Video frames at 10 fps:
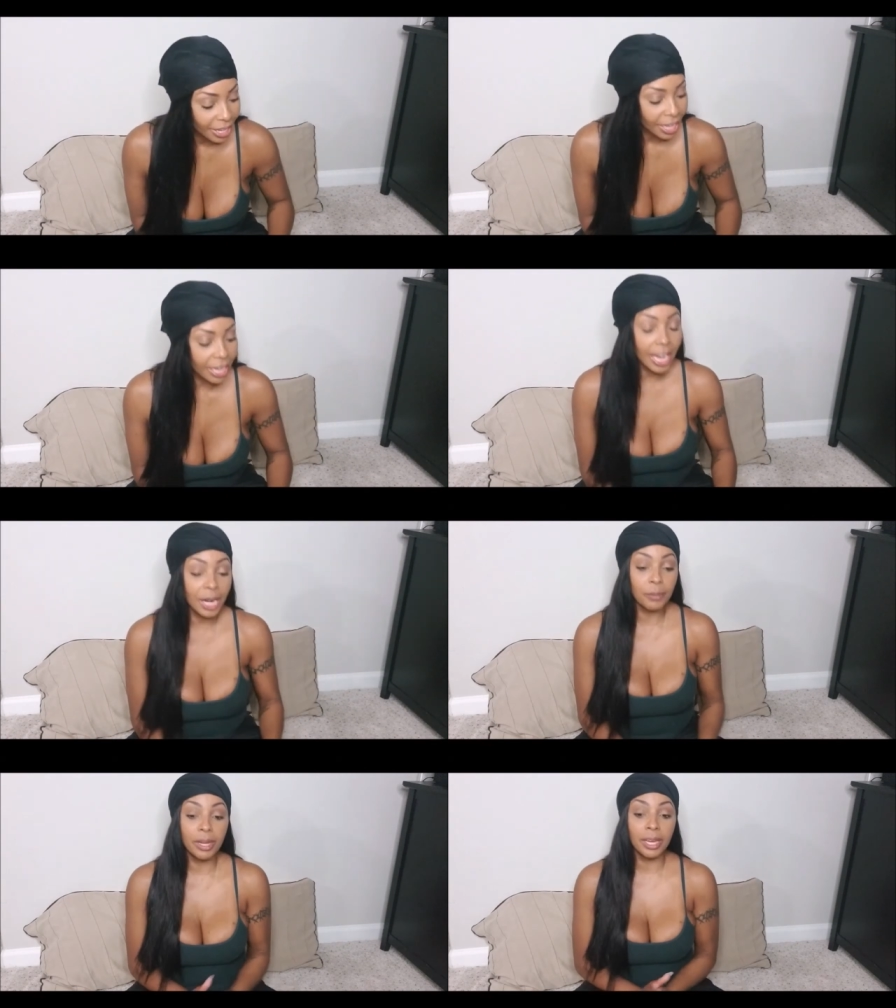he
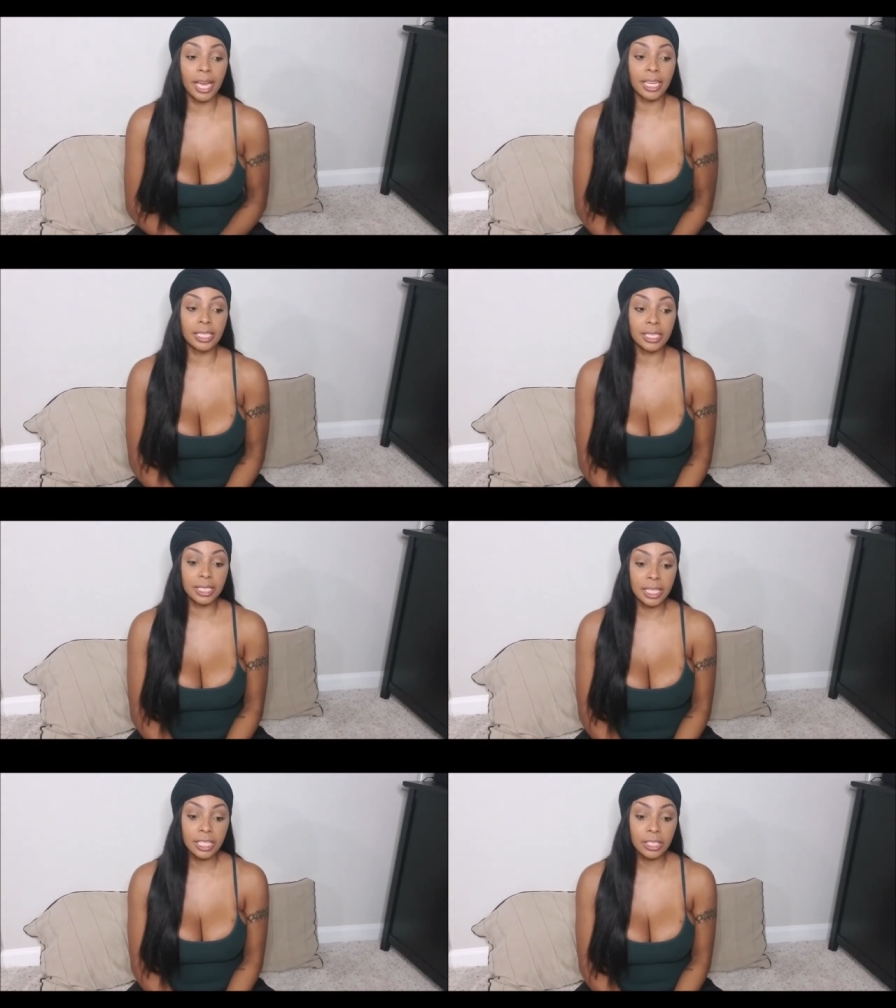had to been like
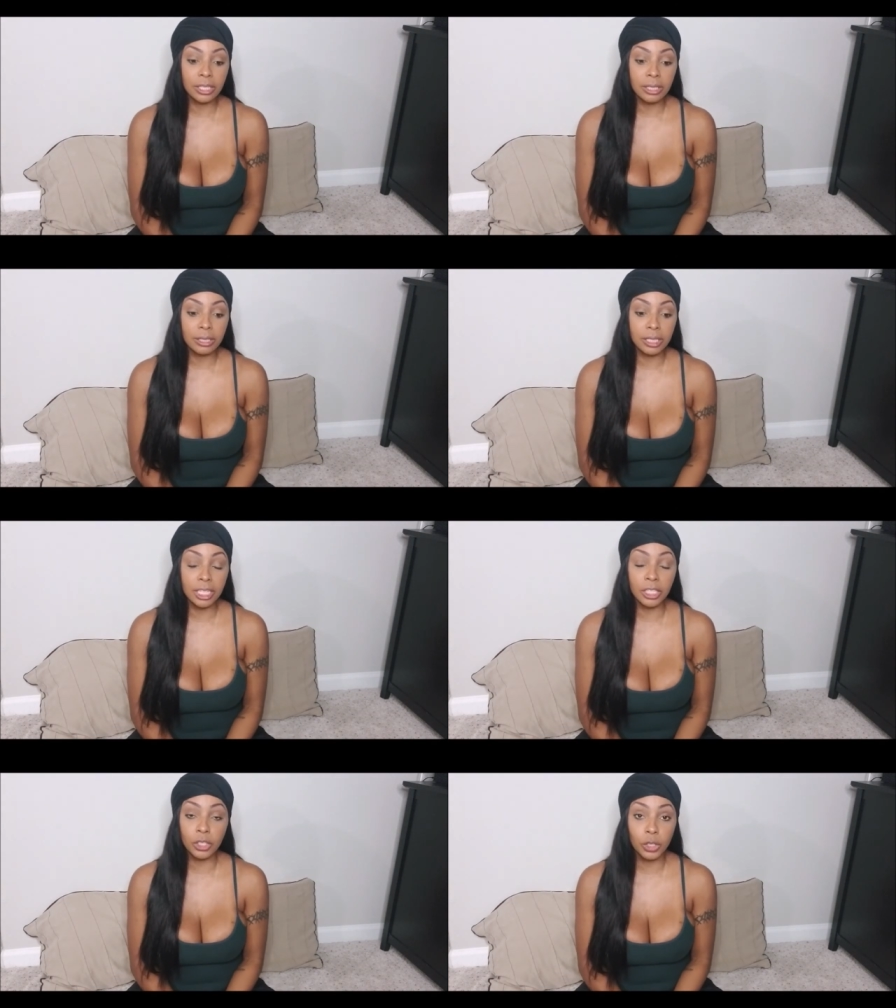six,
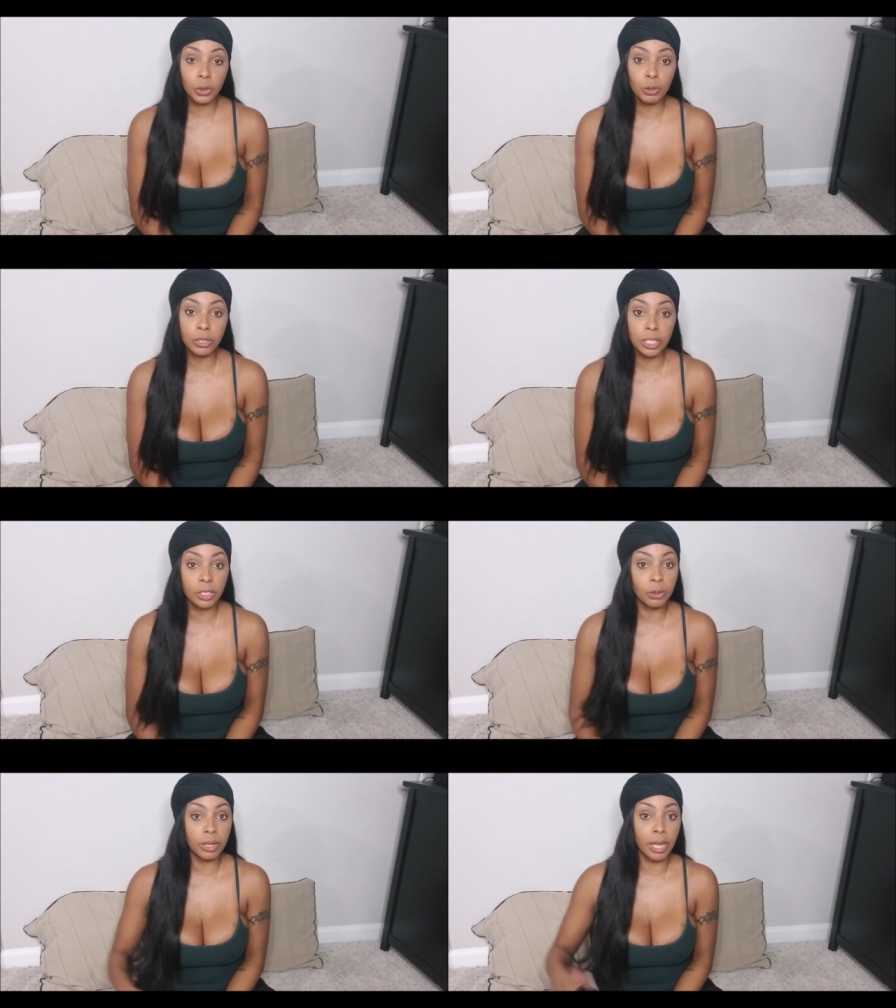six two,
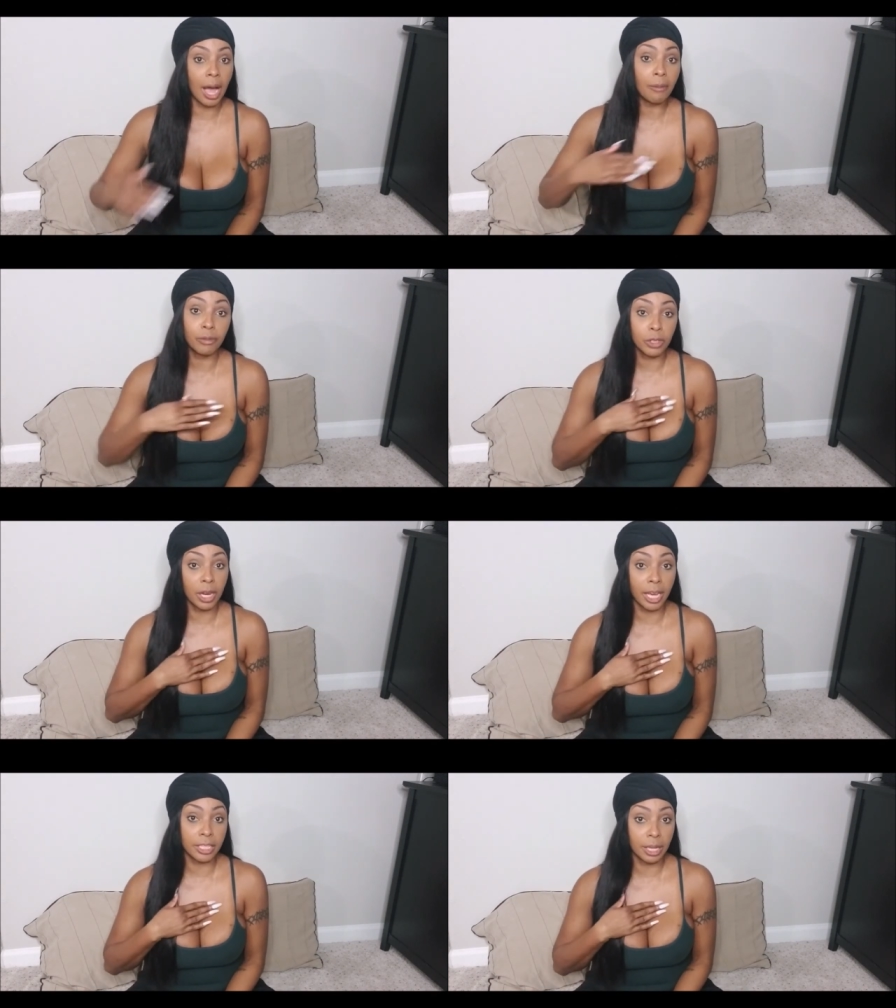six three. I'm
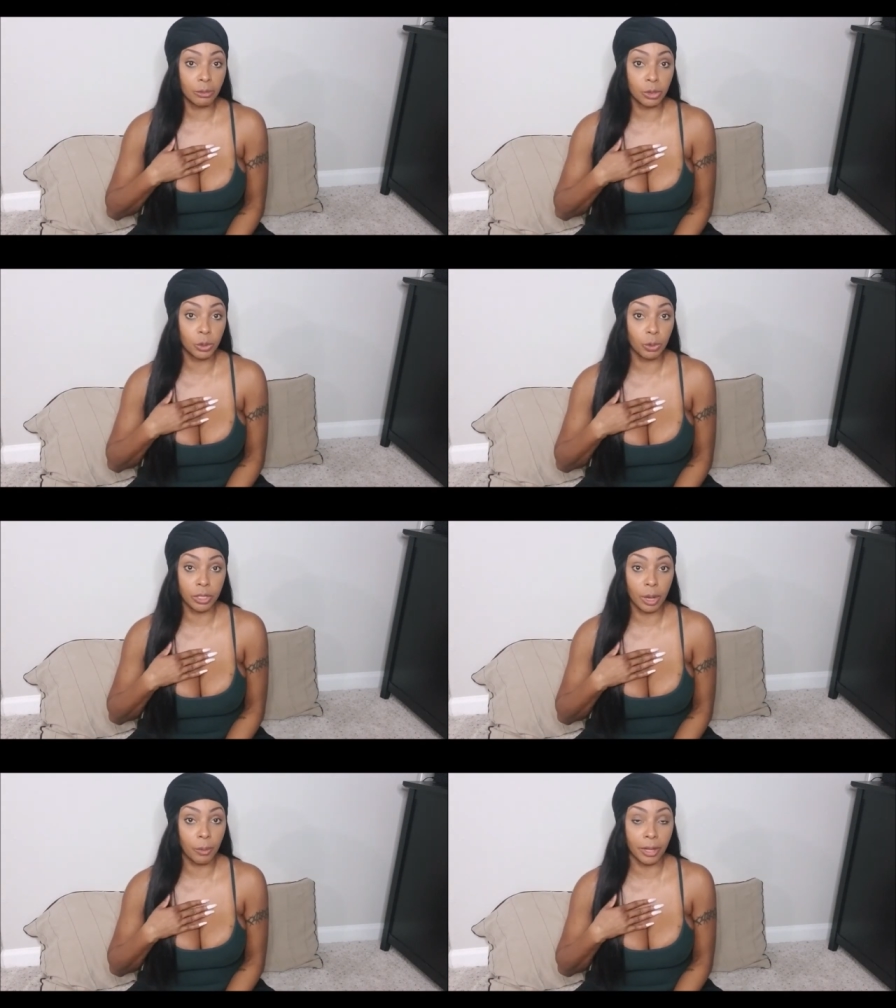like I said, I'm
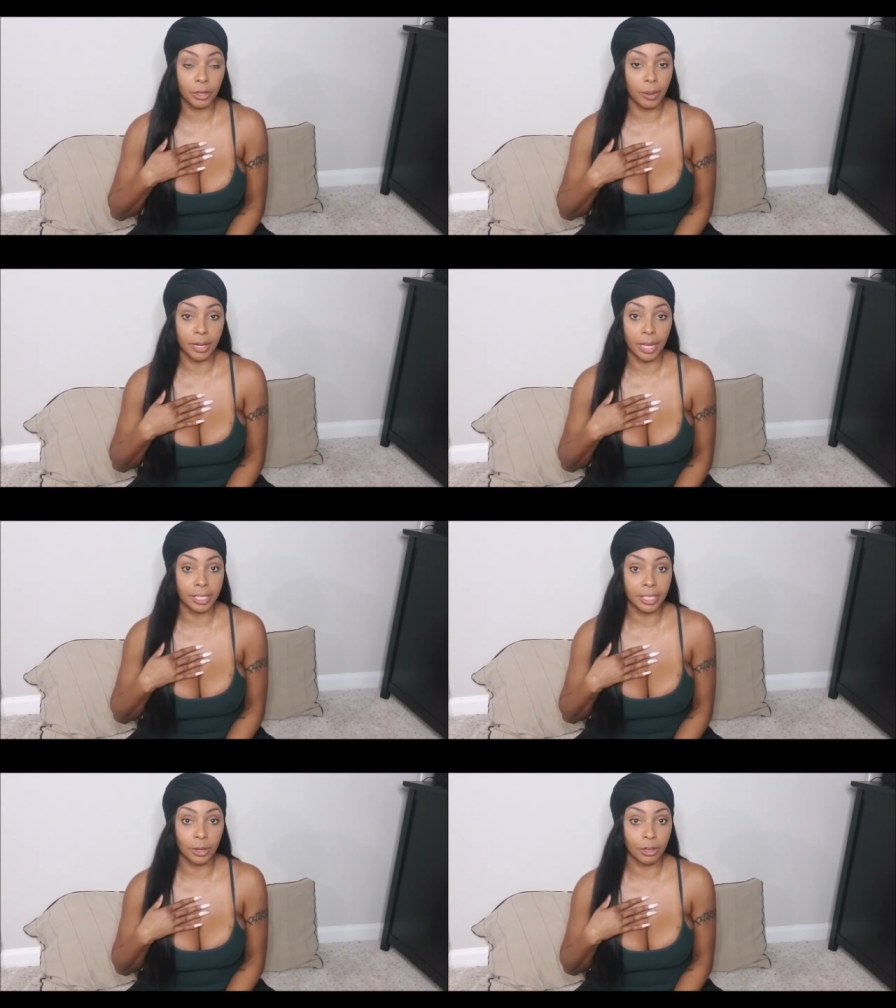short. Y'all probably know by now. I
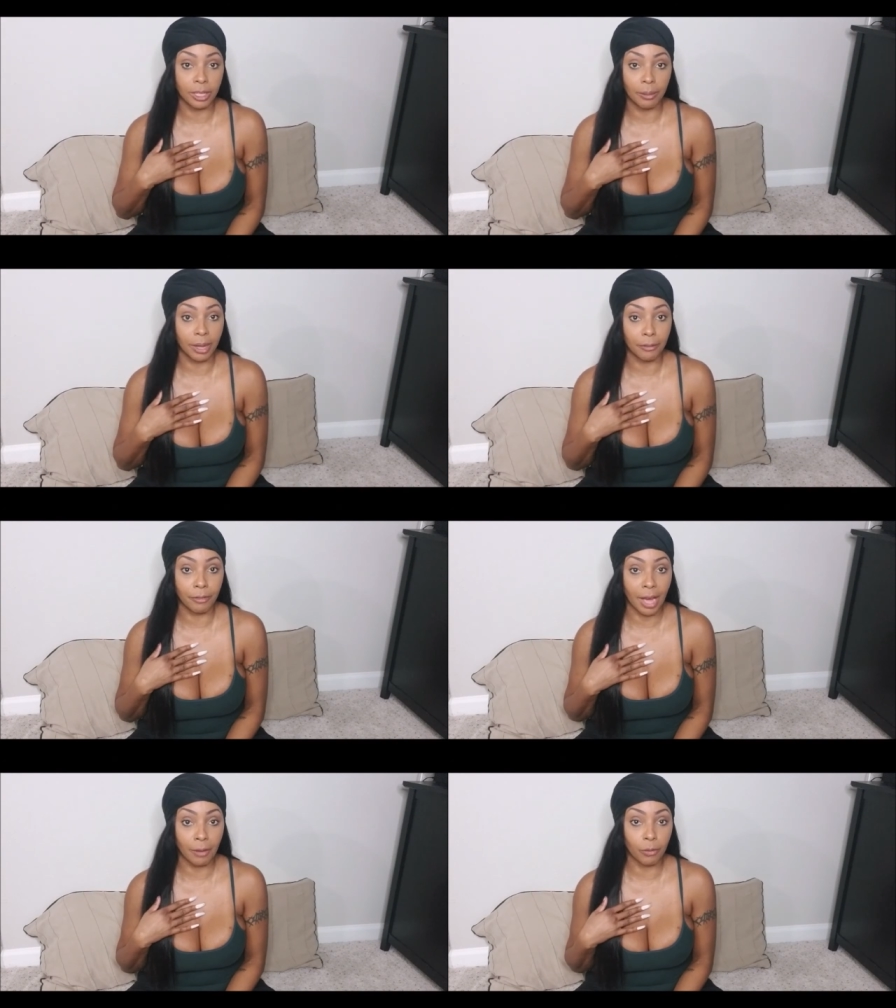said all the time, like
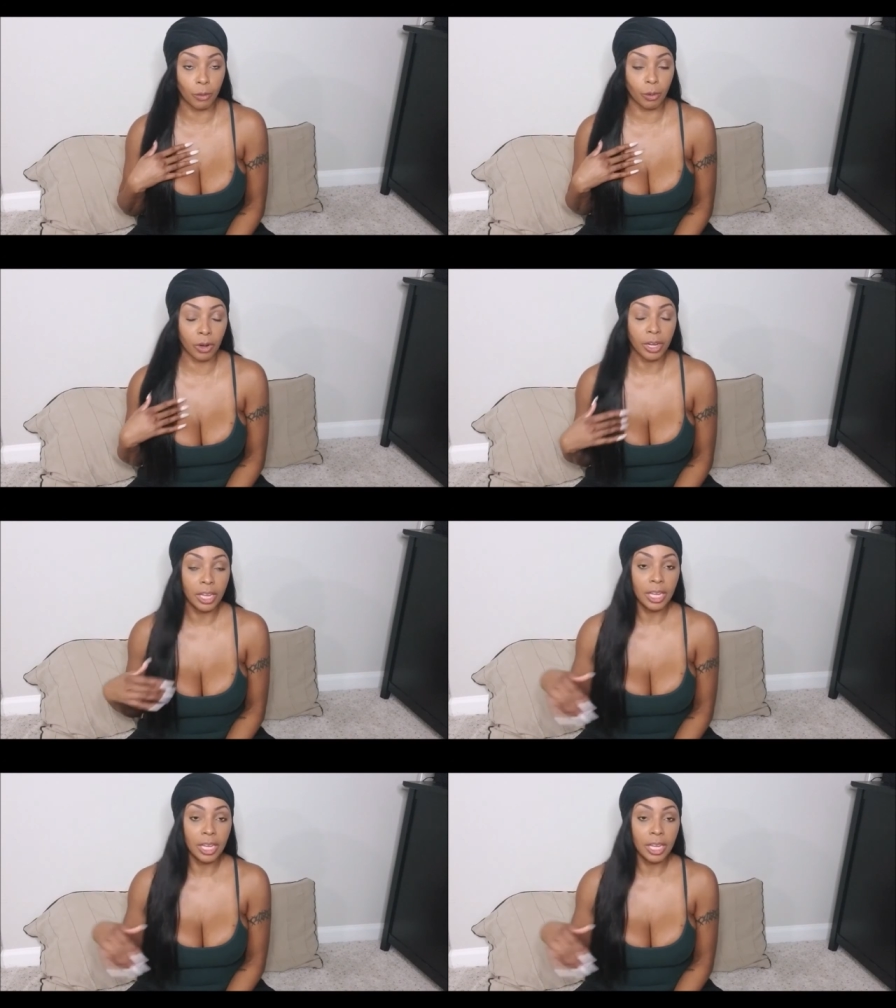five four.